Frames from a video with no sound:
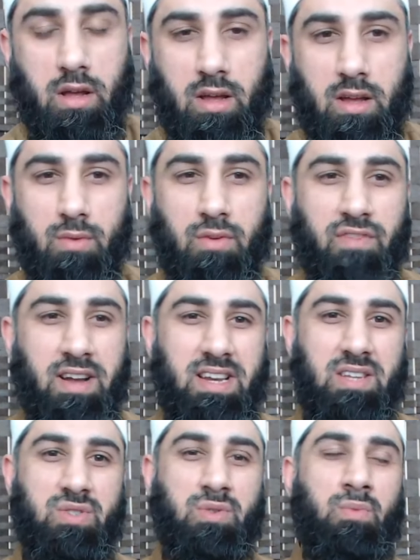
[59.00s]
uh, we find
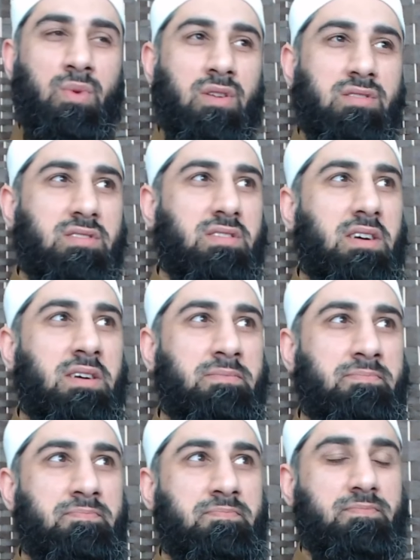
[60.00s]
it somewhat
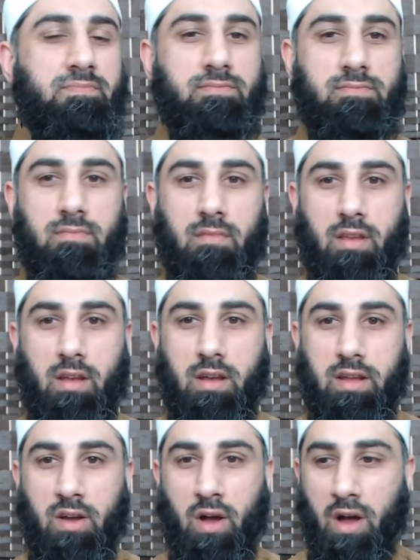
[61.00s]
um,
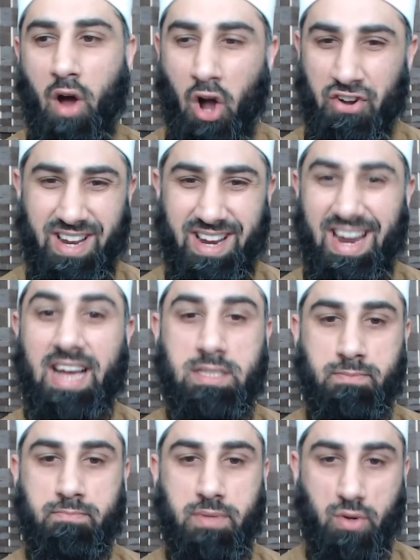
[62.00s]
hard to grasp,
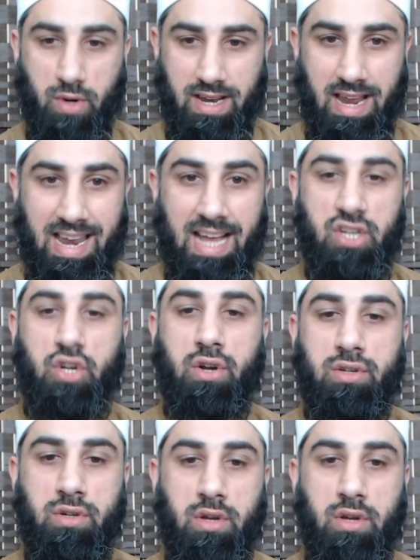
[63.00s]
you know, and latch on